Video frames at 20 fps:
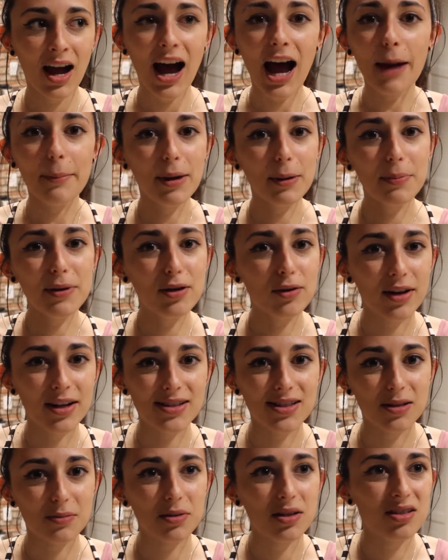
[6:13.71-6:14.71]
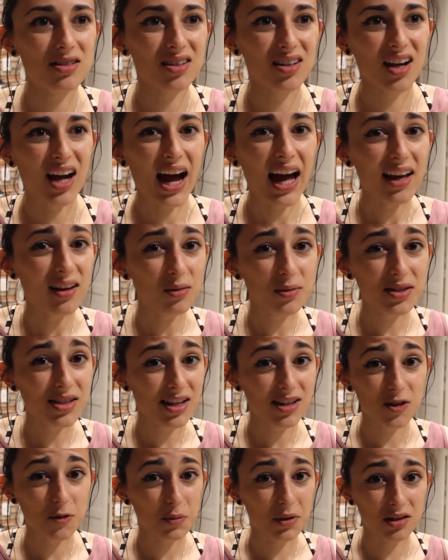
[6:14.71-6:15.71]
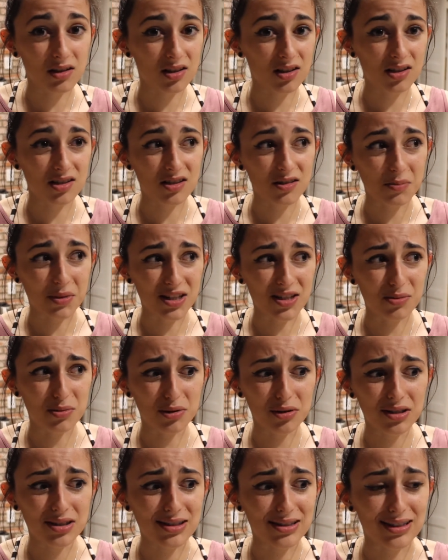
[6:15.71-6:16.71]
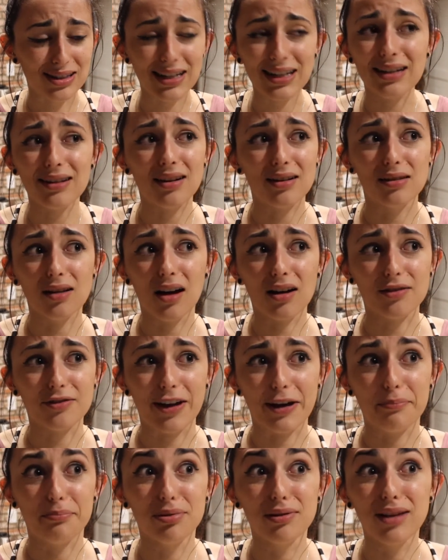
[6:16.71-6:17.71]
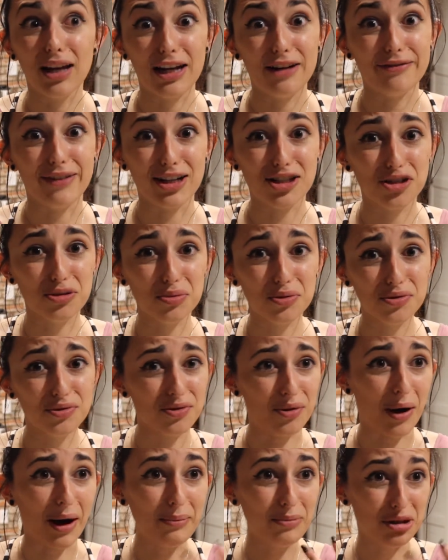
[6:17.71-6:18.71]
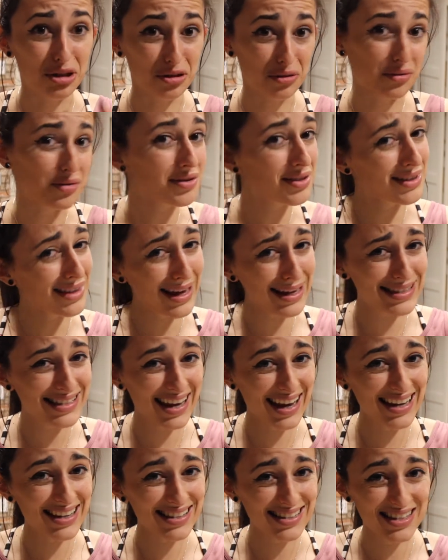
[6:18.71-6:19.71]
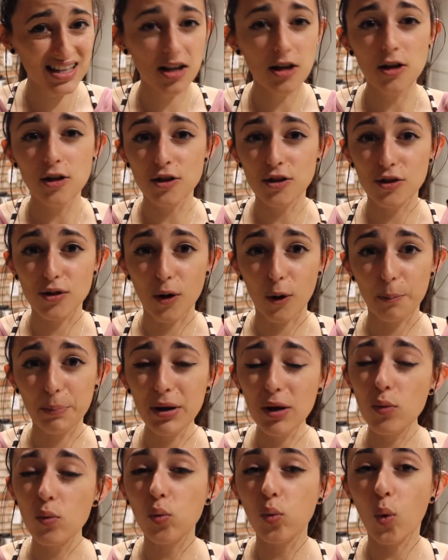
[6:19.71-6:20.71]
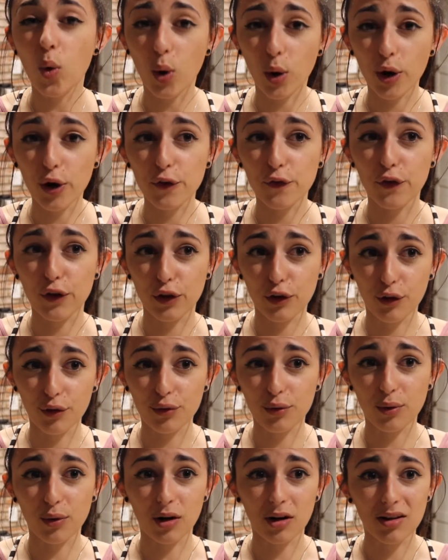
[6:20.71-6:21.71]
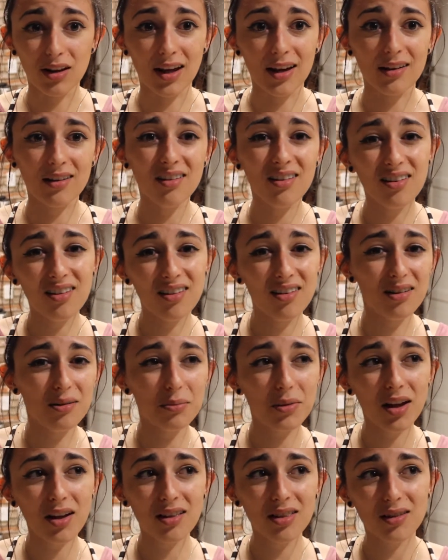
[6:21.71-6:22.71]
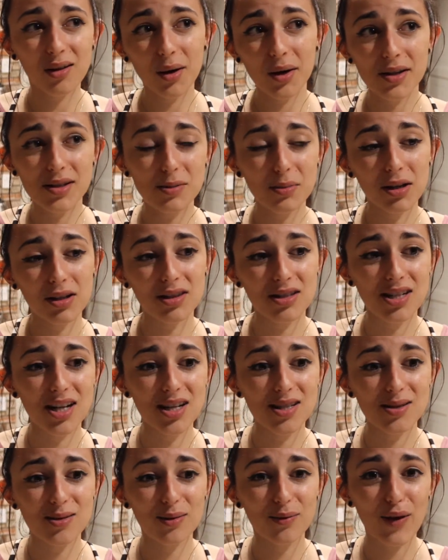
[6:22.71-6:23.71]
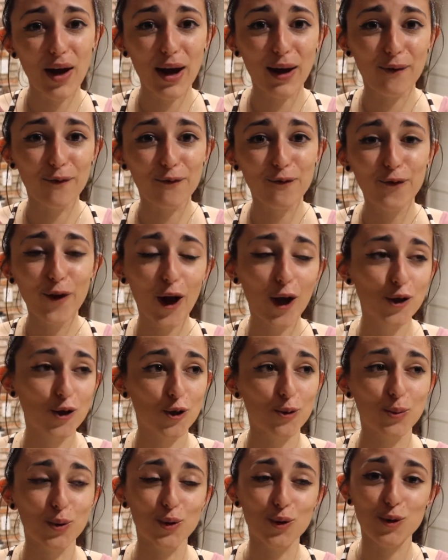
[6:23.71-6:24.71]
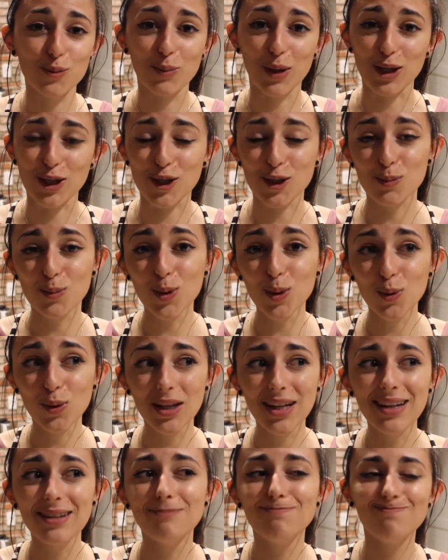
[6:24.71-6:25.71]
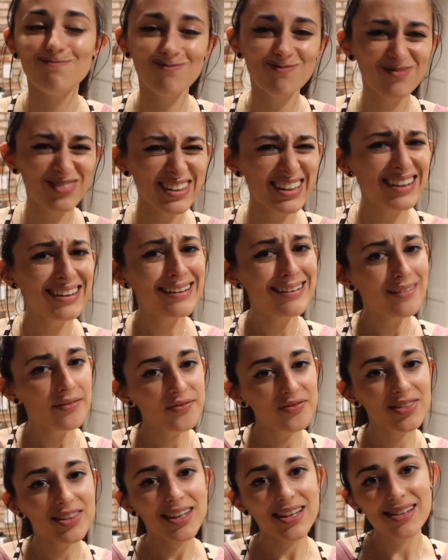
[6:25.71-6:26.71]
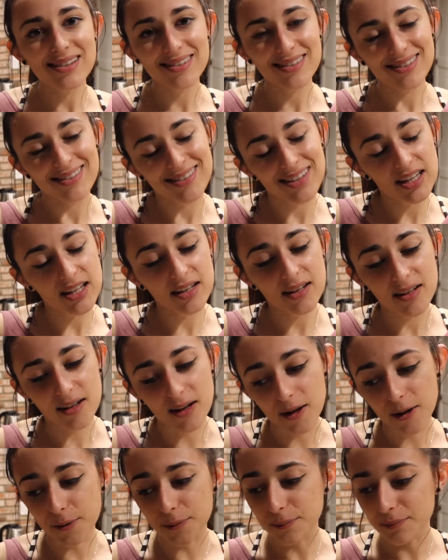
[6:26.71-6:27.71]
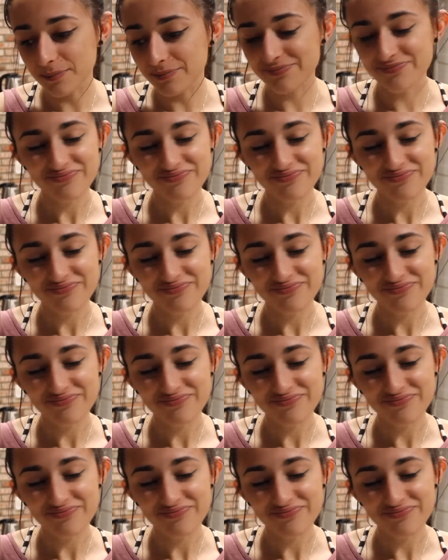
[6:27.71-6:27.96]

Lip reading: I might be crazy because like I always add spirulina to my smoothies and eat a lot of like plain vegetables. So I'm used to that taste. So be warned for those who are like, I'm not crazy about the taste of like vegetables in my smoothie. This, you know,